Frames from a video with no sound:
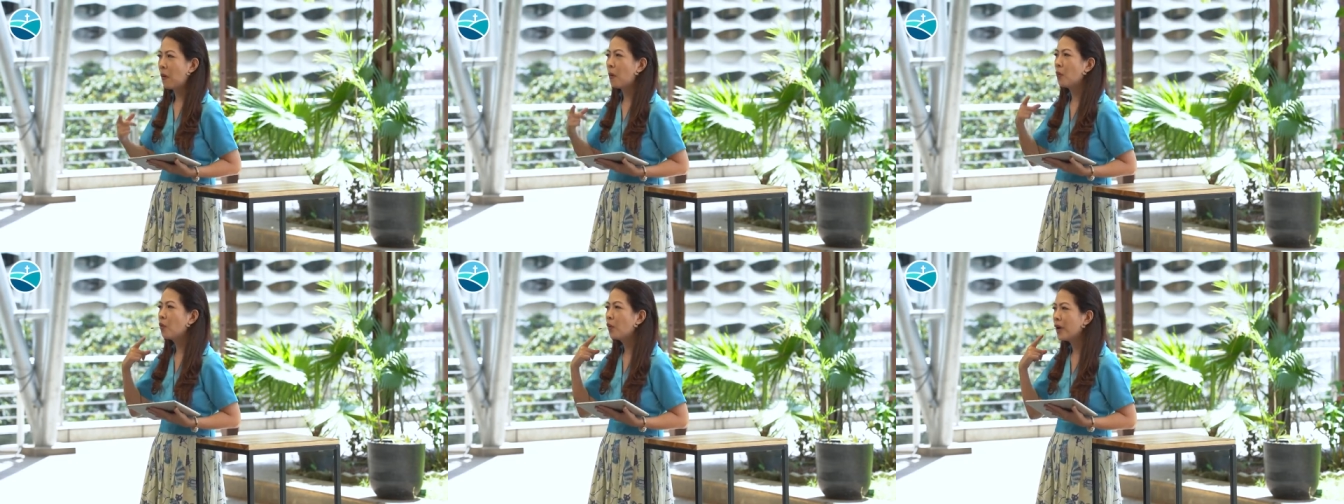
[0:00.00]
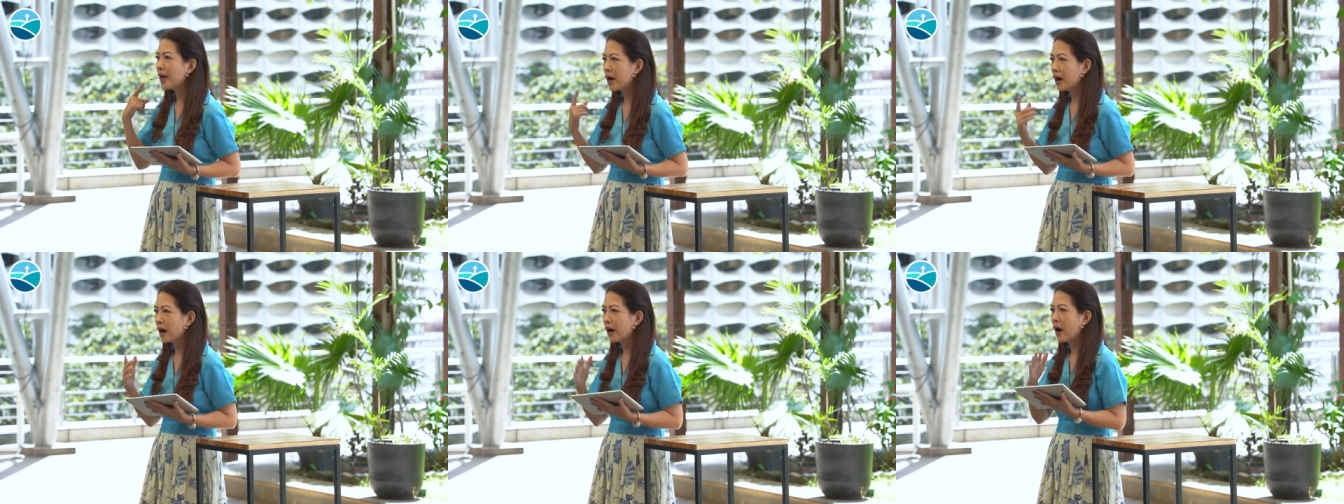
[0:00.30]

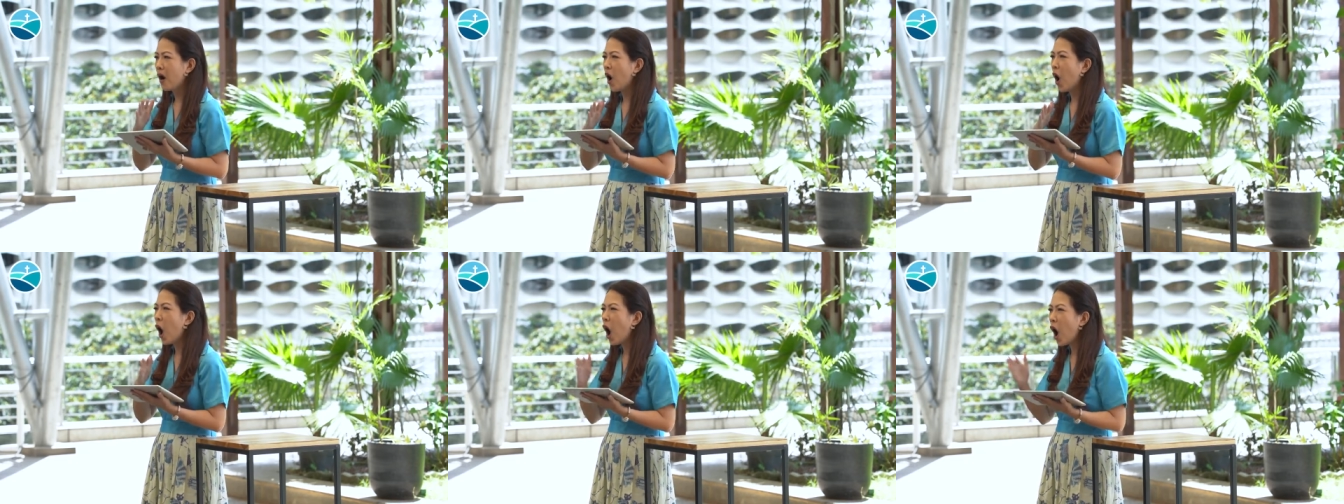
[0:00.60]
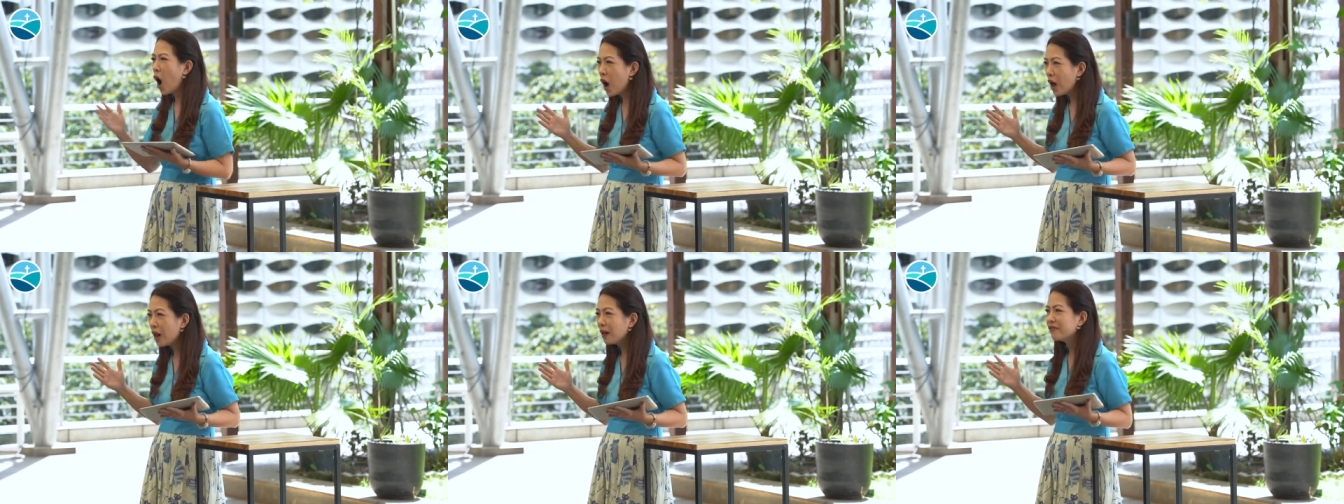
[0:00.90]
We are
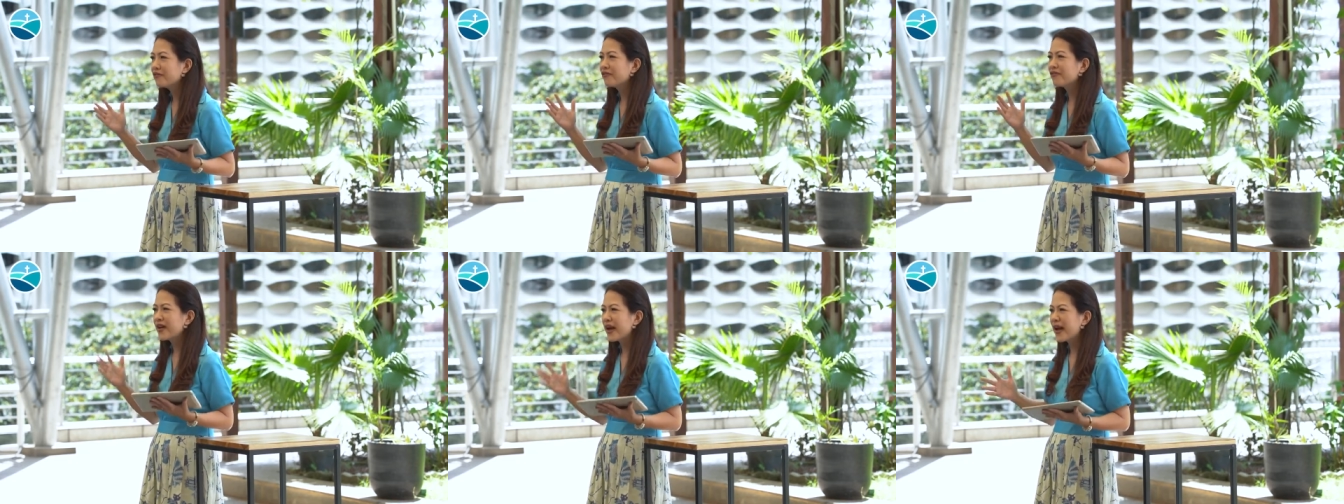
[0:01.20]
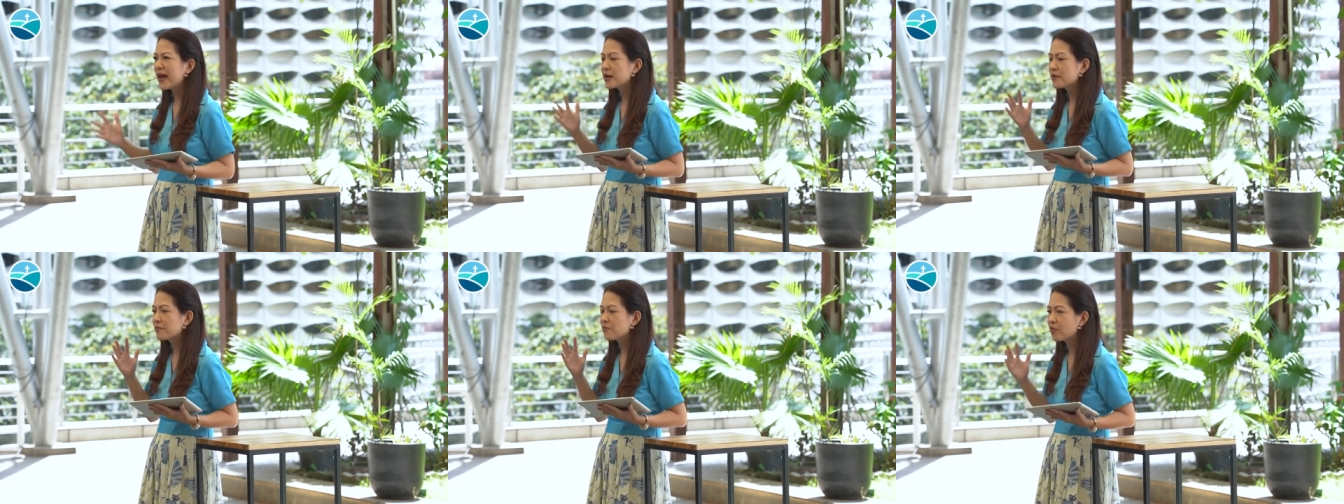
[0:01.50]
all
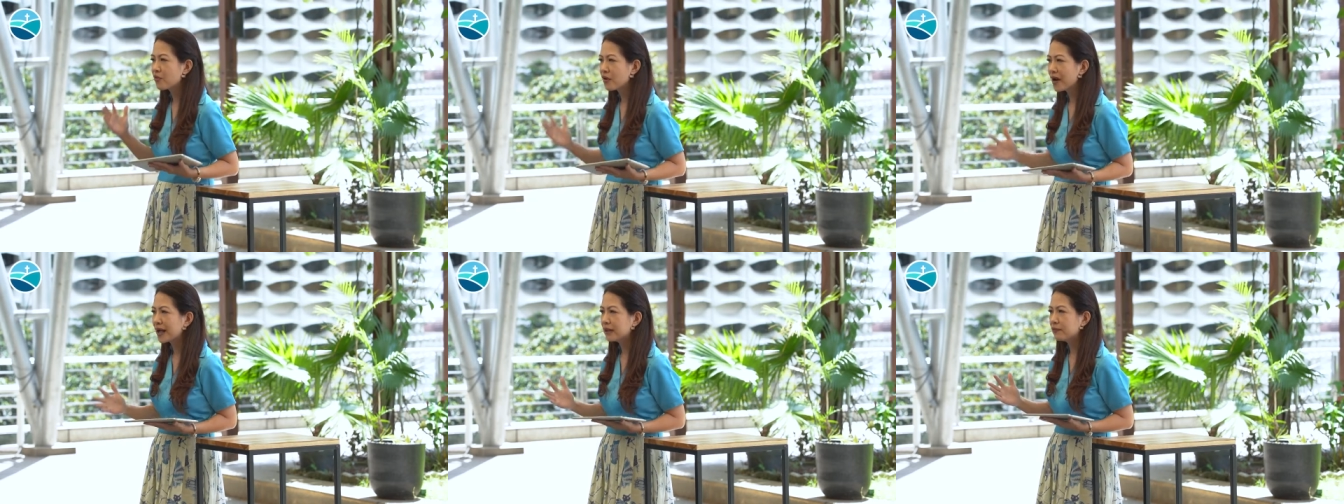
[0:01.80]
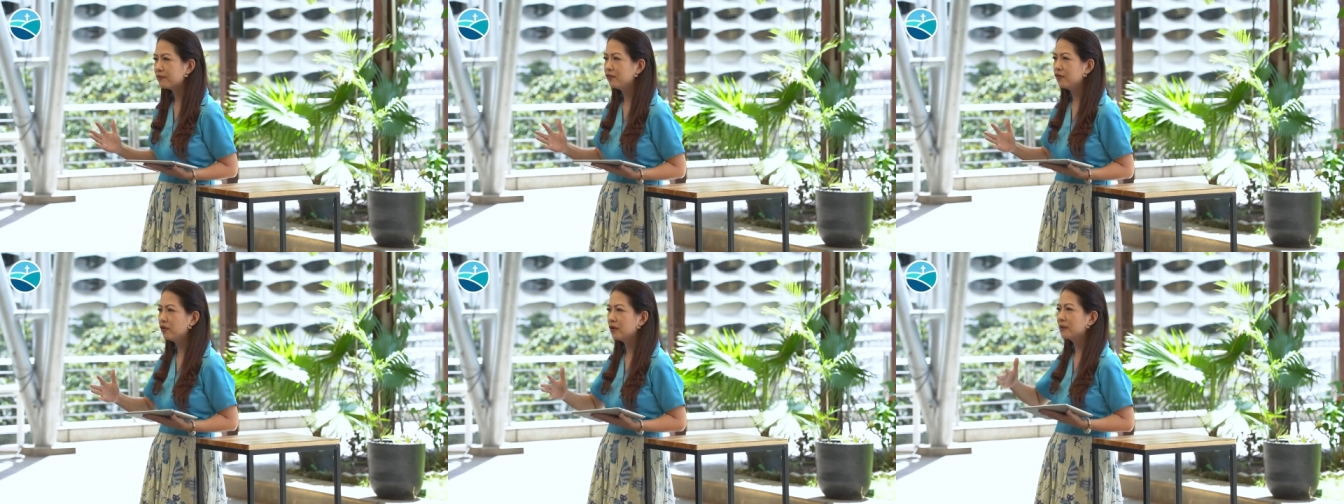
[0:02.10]
very
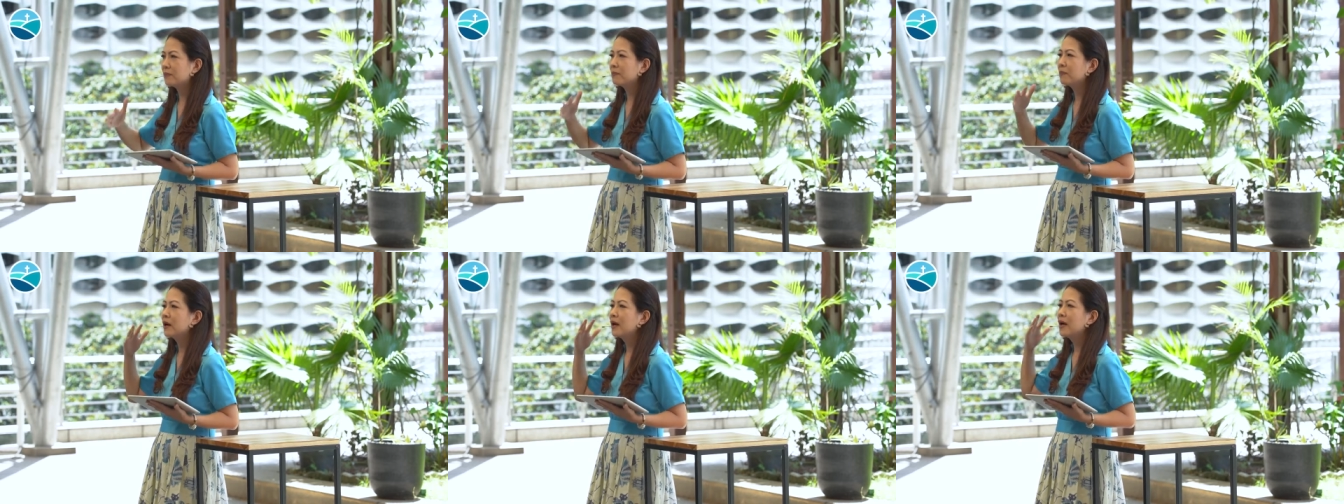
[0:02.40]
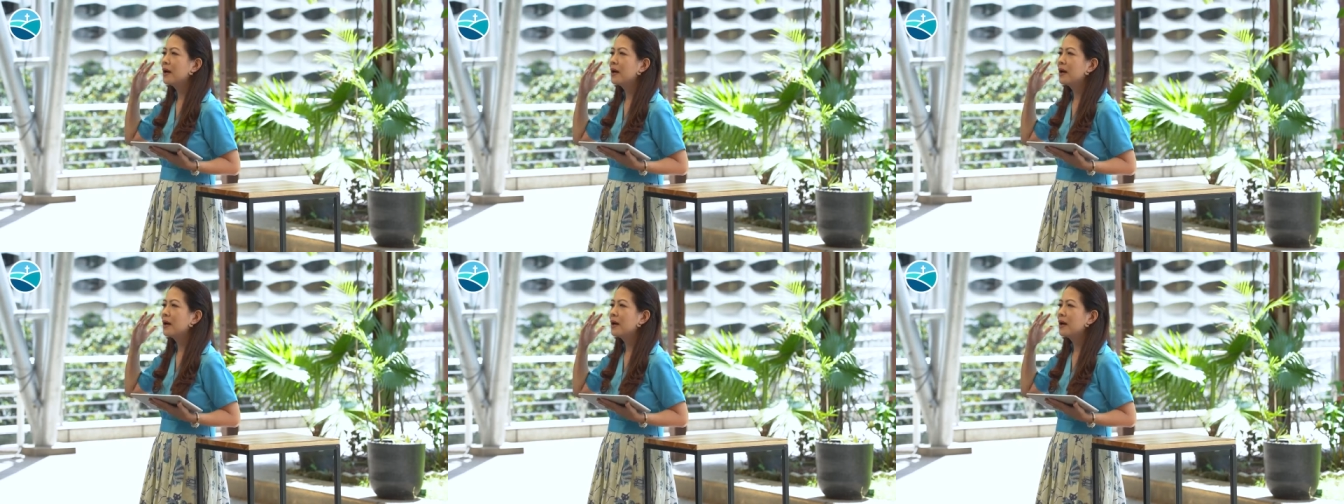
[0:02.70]
prideful